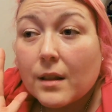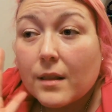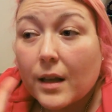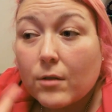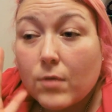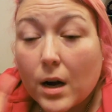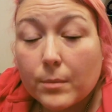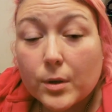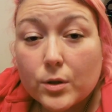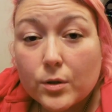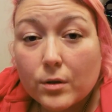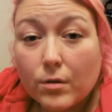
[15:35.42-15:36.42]
think, right, I'm going
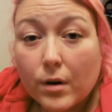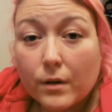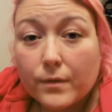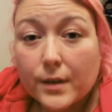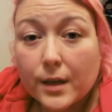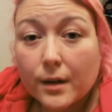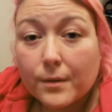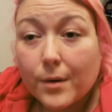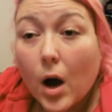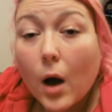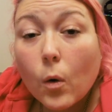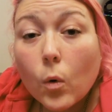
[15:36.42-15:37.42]
to do a craft video.
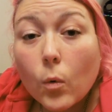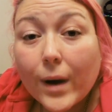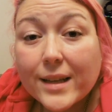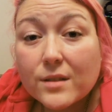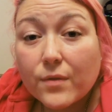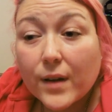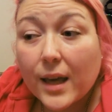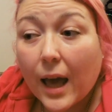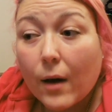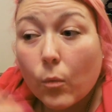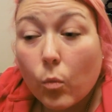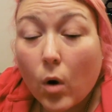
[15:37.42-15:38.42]
I always
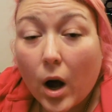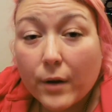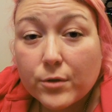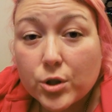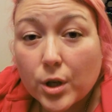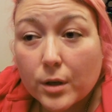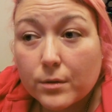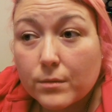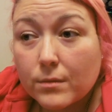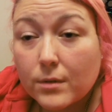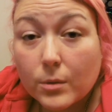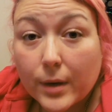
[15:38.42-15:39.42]
forget what I've
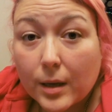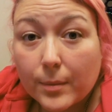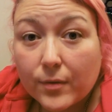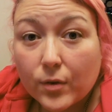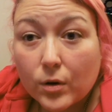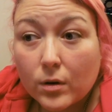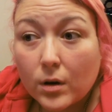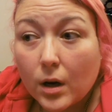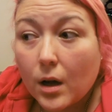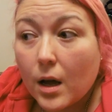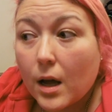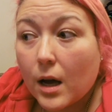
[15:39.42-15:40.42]
shown the week before
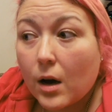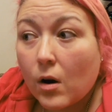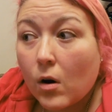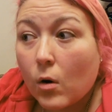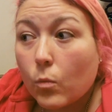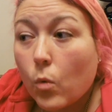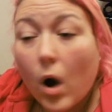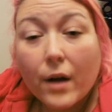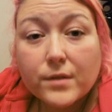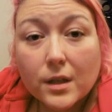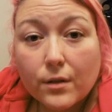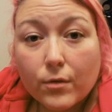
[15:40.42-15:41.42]
or uh, what
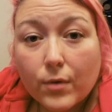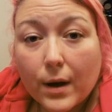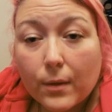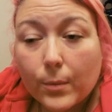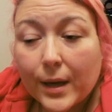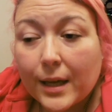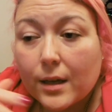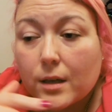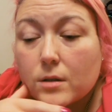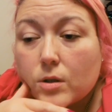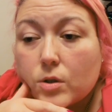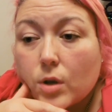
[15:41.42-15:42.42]
I've done throughout the week.
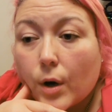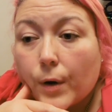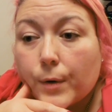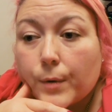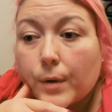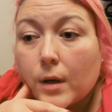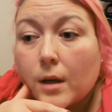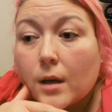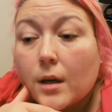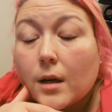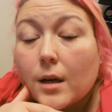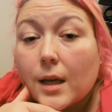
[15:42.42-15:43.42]
So
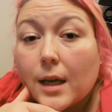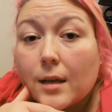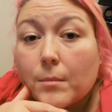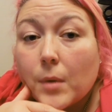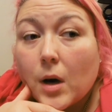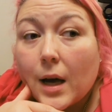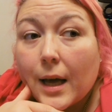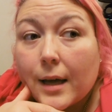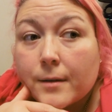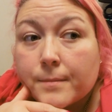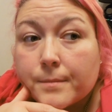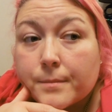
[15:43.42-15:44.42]
in my